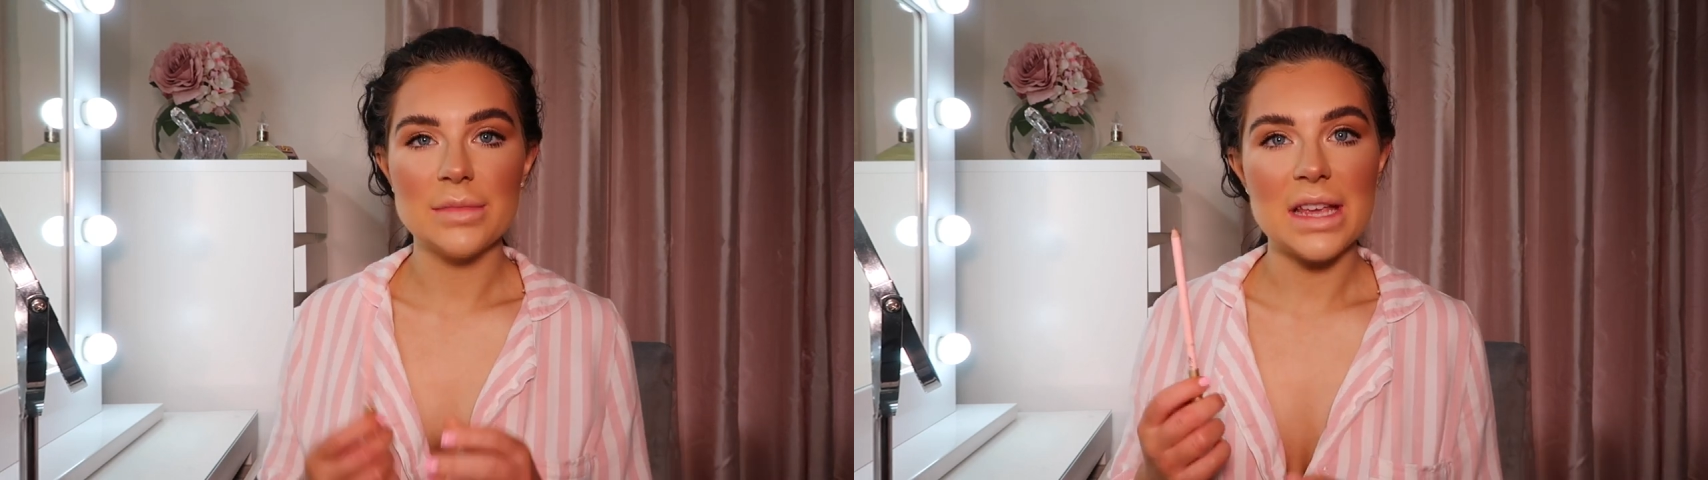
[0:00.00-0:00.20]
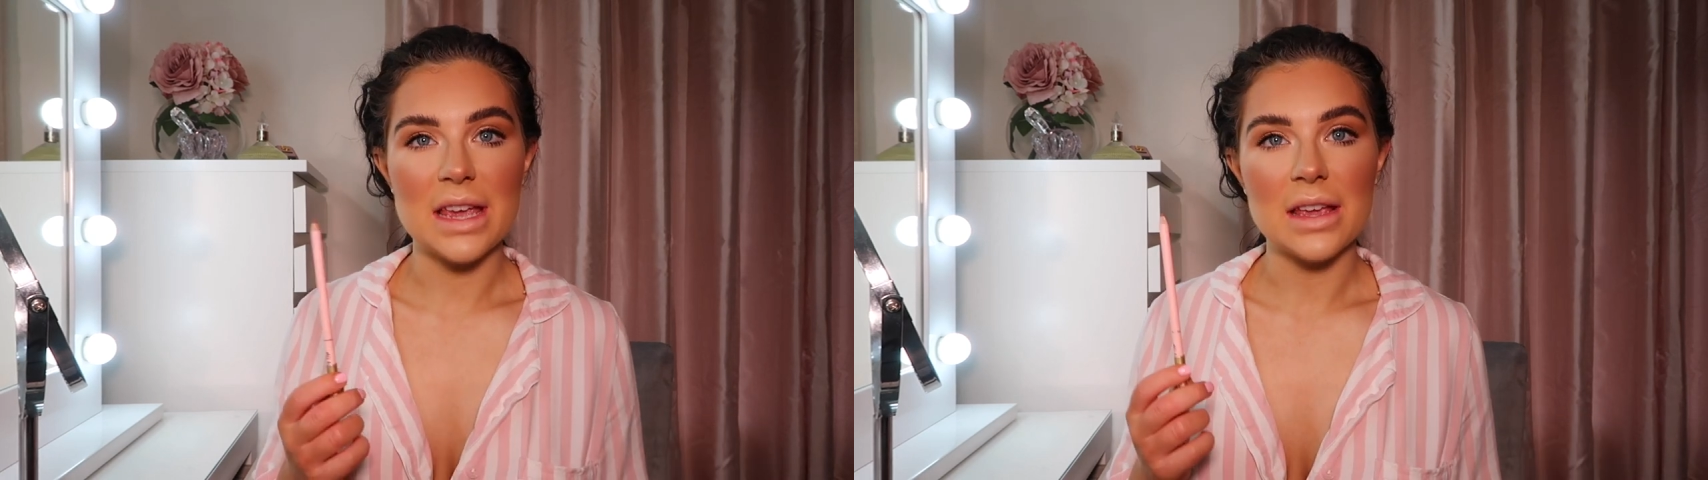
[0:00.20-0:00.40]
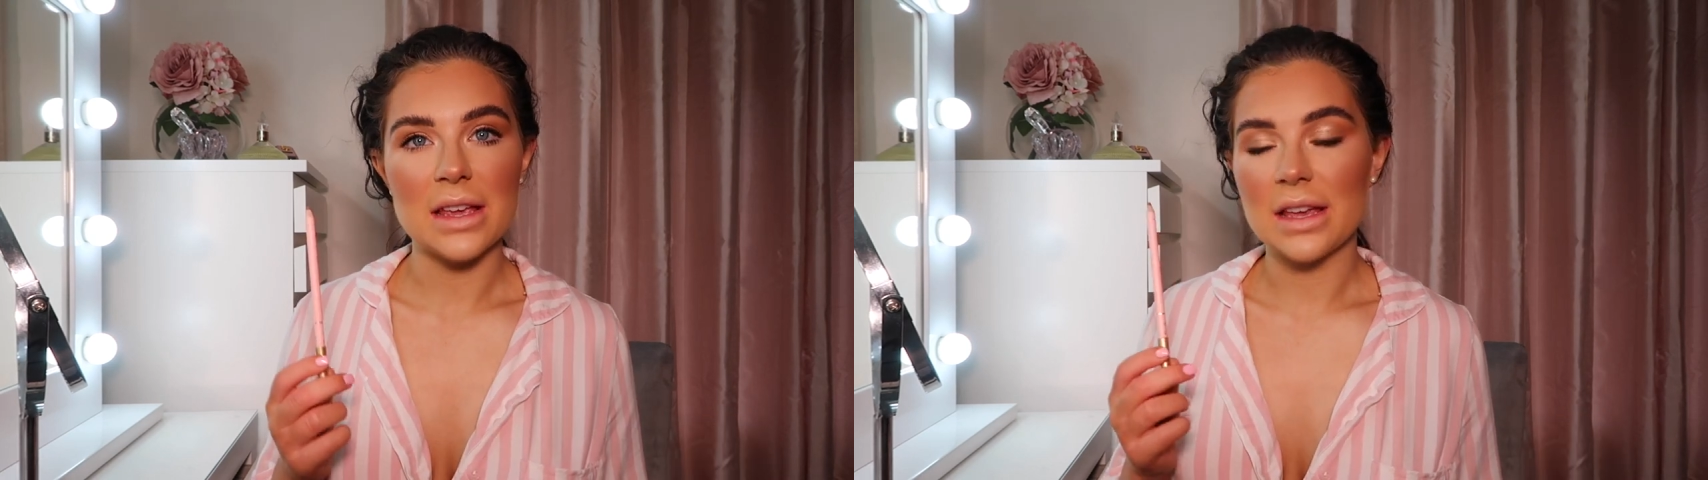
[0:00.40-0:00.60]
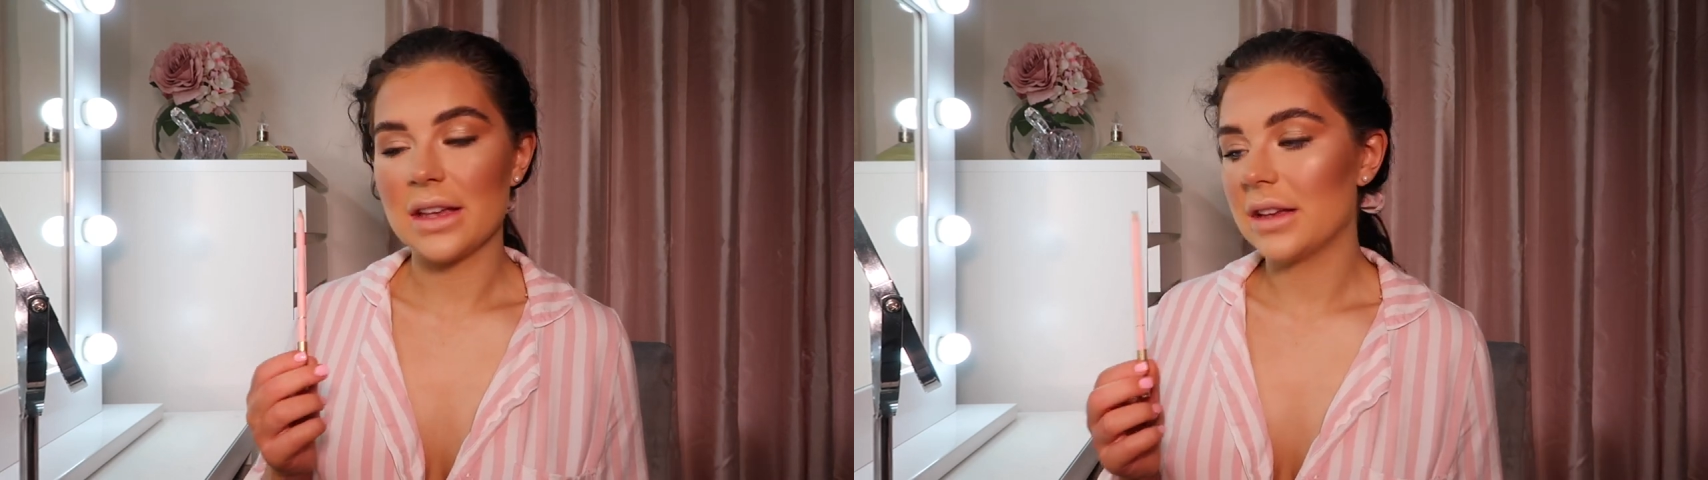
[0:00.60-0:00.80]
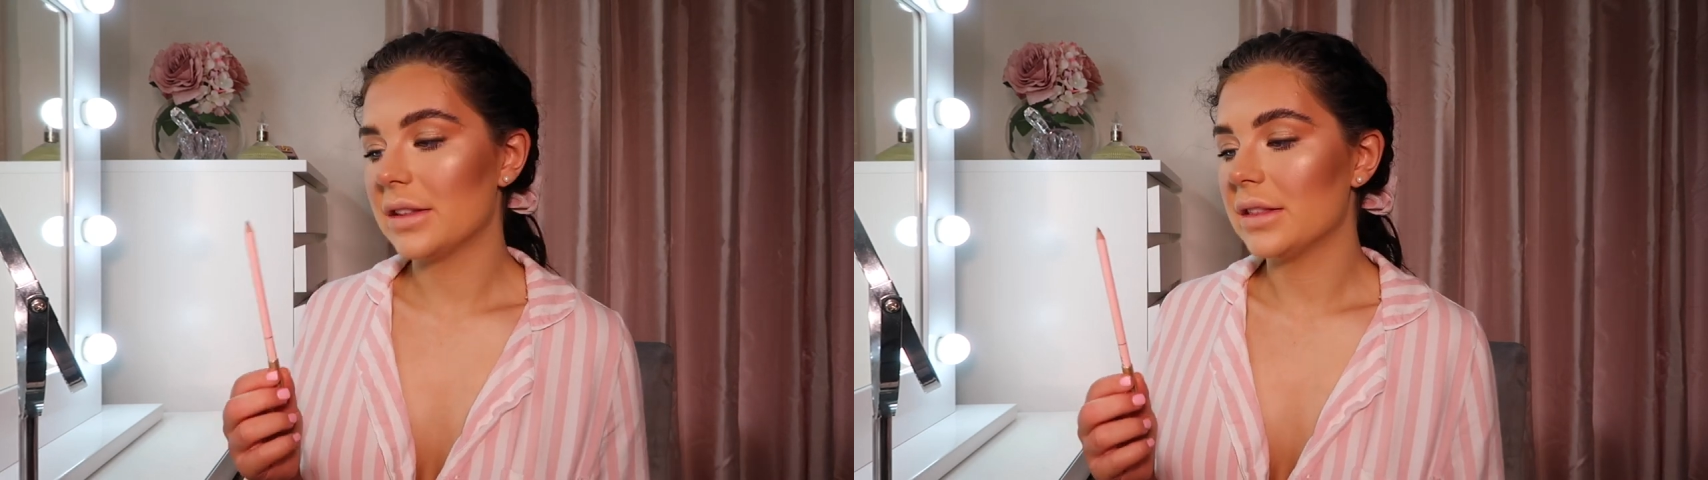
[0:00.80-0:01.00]

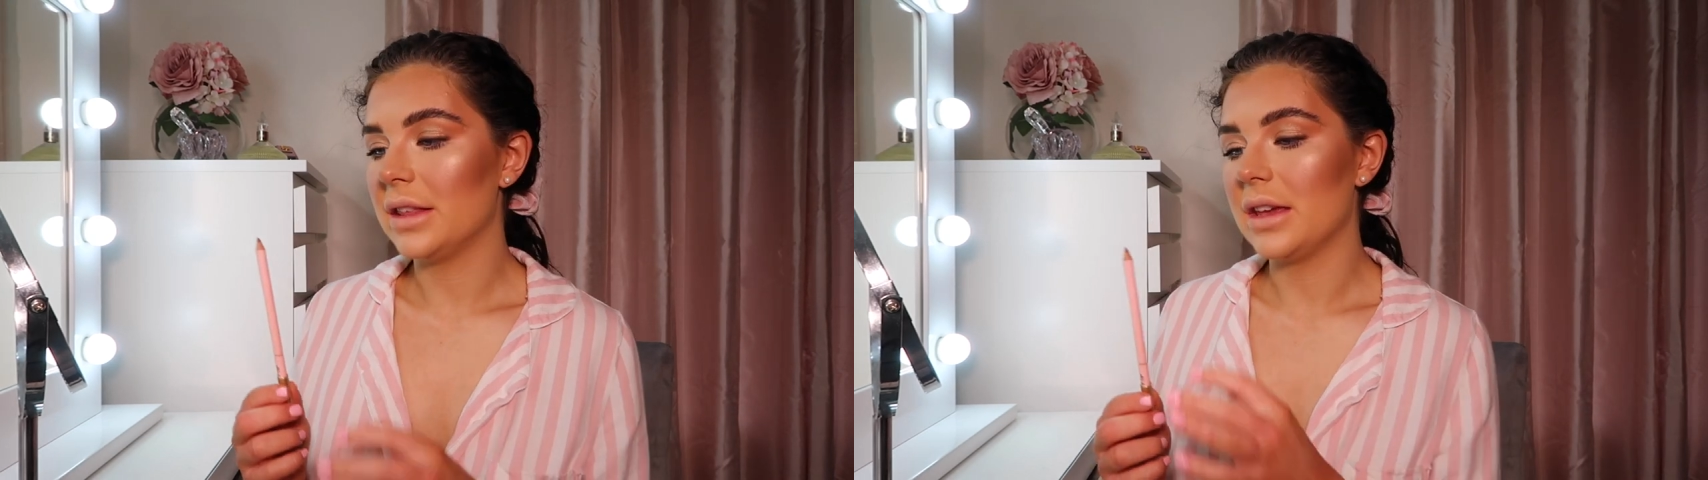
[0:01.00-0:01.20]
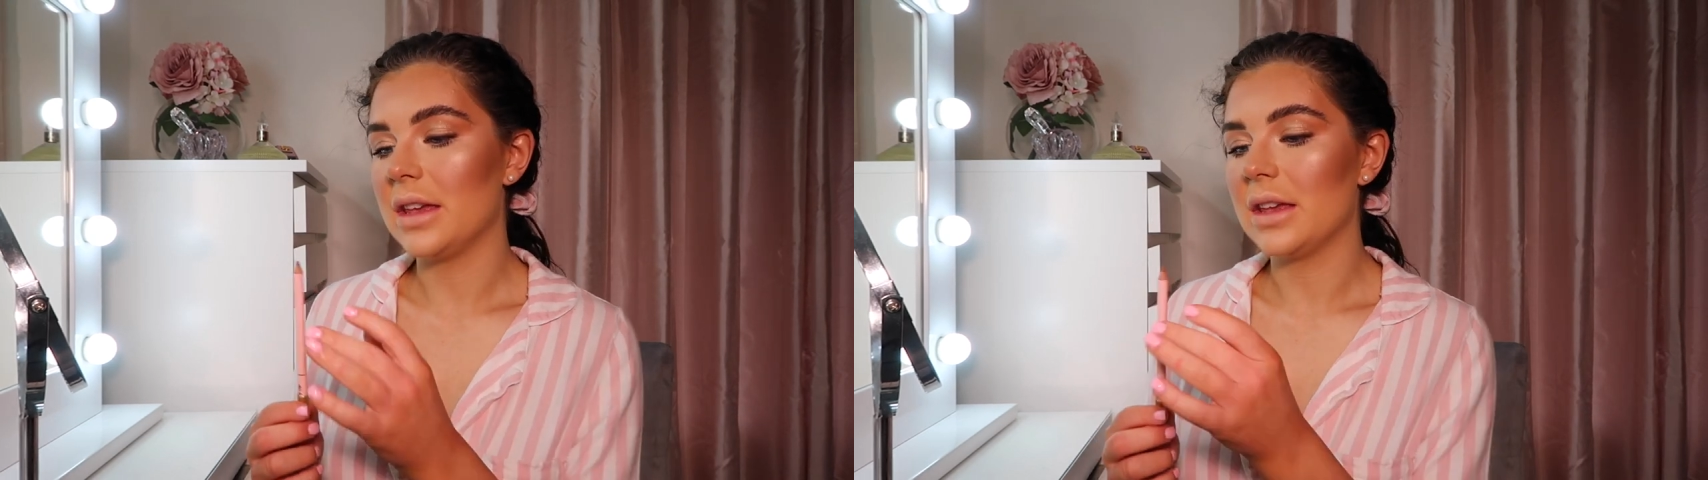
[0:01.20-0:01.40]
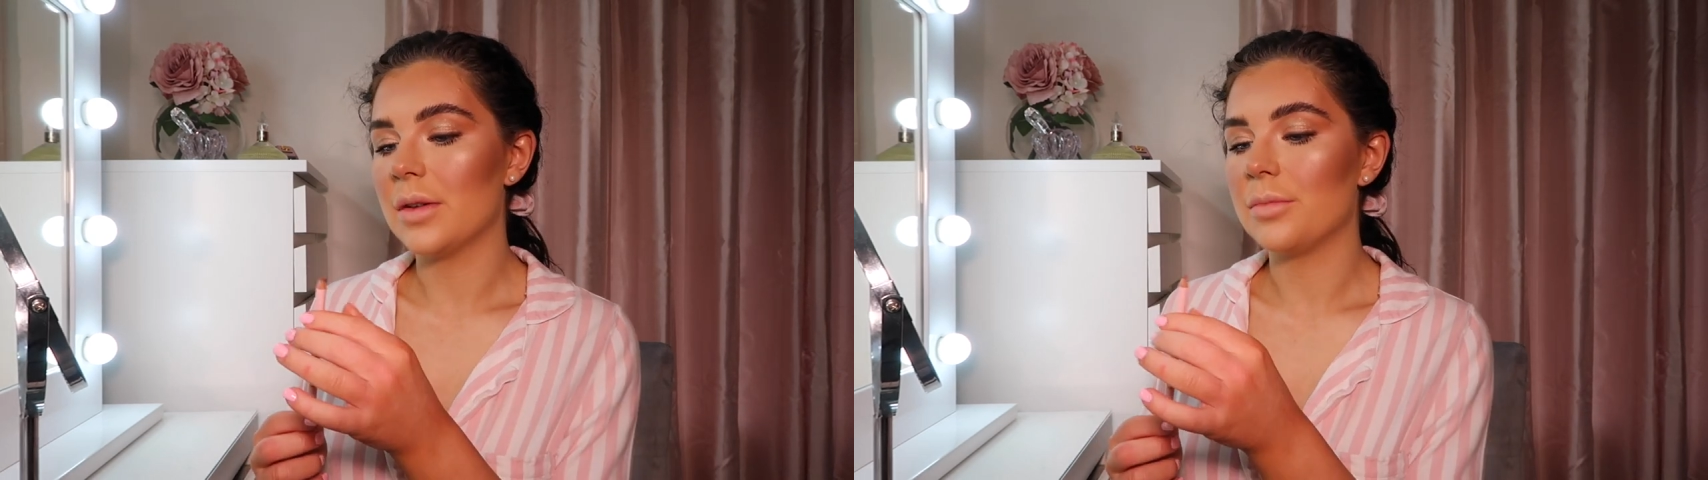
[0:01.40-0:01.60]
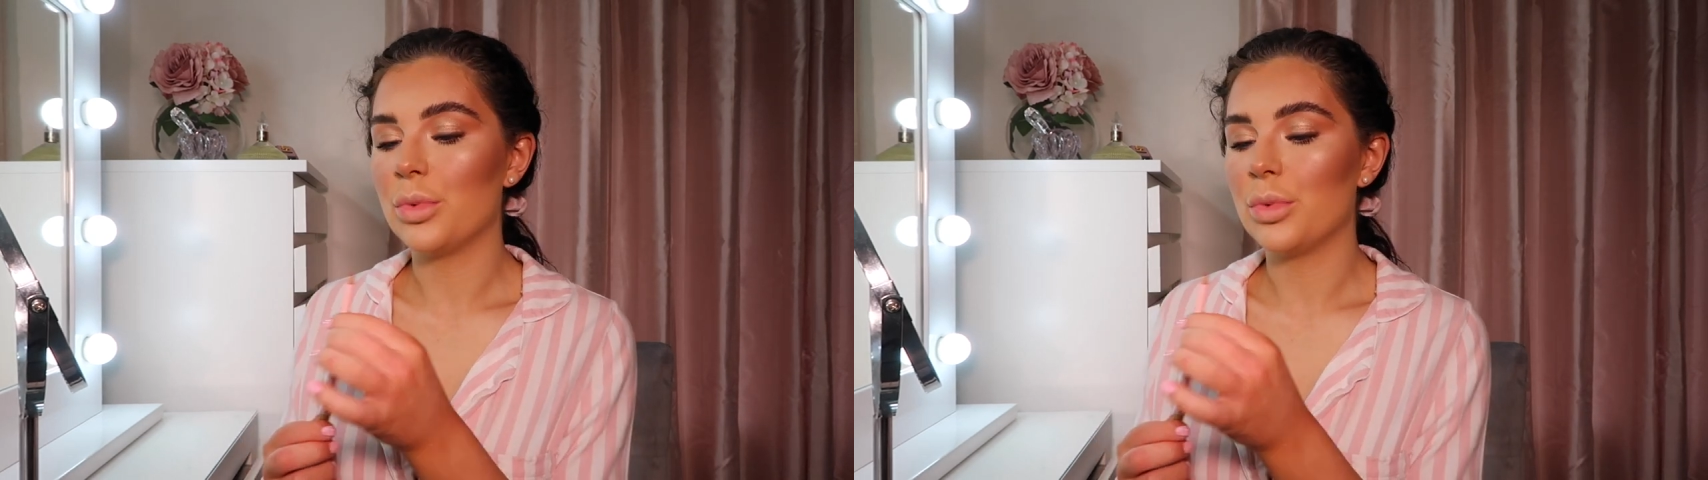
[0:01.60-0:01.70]
taking the